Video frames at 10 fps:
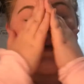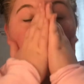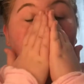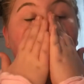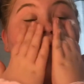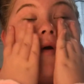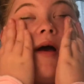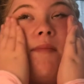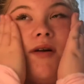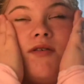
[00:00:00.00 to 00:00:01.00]
It was quite
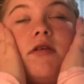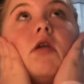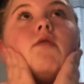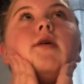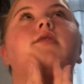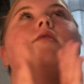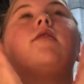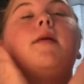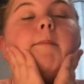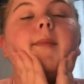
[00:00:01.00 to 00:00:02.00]
embarrassing as well because it
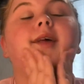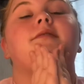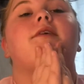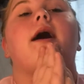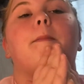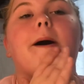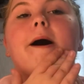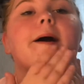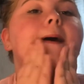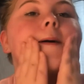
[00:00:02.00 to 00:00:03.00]
was on a massive car
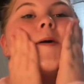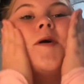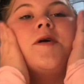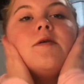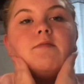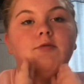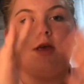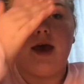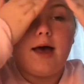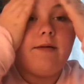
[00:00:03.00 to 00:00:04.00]
park. But
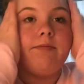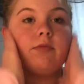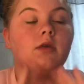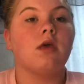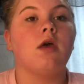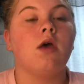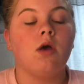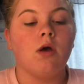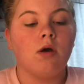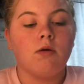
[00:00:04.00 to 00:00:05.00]
yeah,
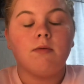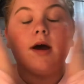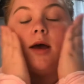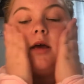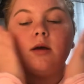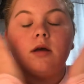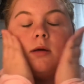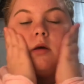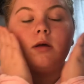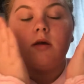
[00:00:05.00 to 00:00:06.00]
right,
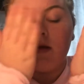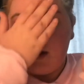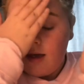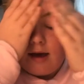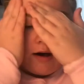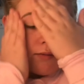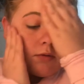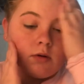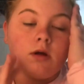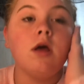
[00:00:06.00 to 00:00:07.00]
ow.
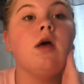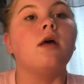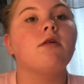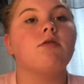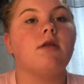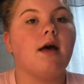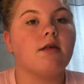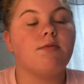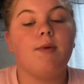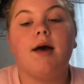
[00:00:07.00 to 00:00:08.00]
So
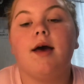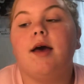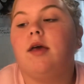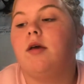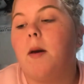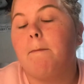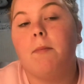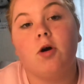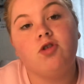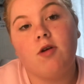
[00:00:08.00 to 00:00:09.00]
that's my
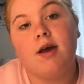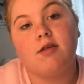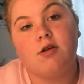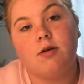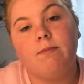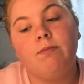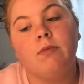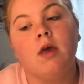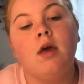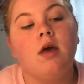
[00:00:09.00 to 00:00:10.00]
moisturiser done.
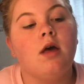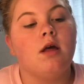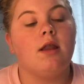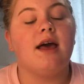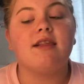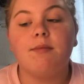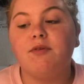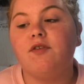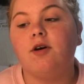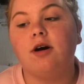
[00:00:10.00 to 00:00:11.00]
Like I said
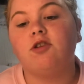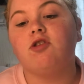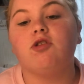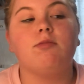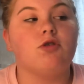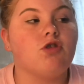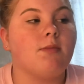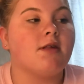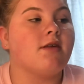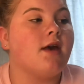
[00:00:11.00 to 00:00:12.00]
before, I don't do much on
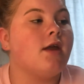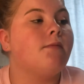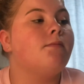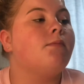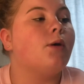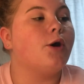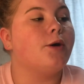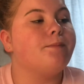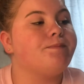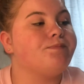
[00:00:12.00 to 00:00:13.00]
my skin, but